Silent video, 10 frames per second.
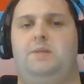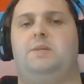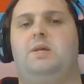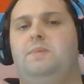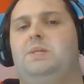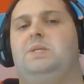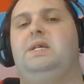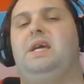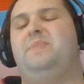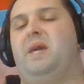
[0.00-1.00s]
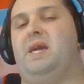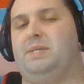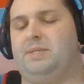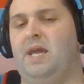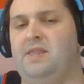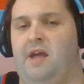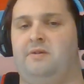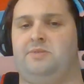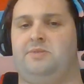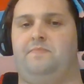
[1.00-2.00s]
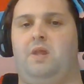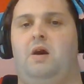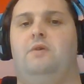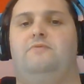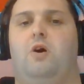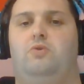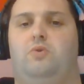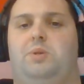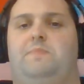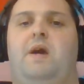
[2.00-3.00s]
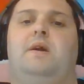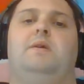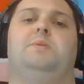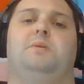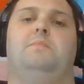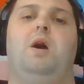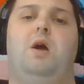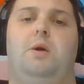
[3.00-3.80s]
This can be seen in the Seiðr of Norse paganism,